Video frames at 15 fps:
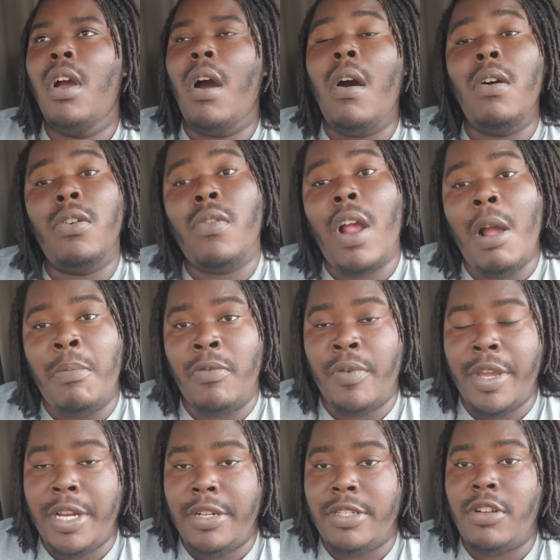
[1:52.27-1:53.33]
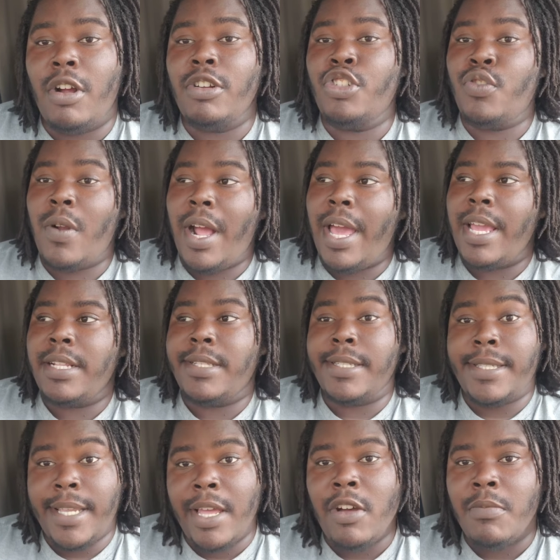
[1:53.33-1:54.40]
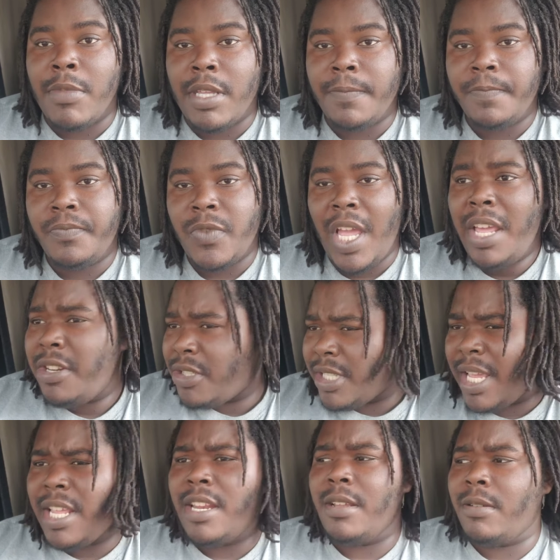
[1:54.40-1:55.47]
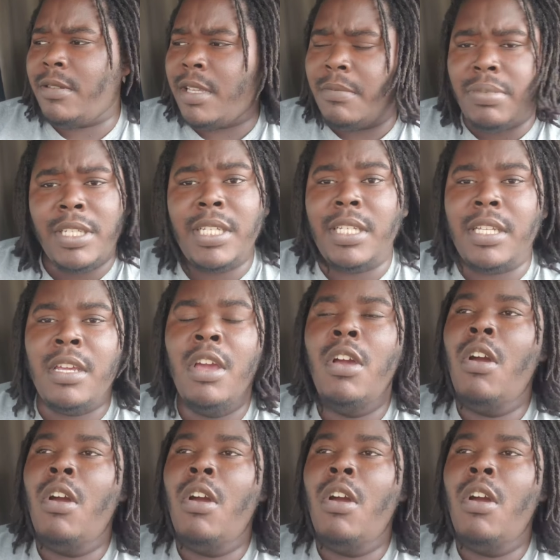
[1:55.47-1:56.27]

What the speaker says: owner-operators are trying to tell me. I understand it completely.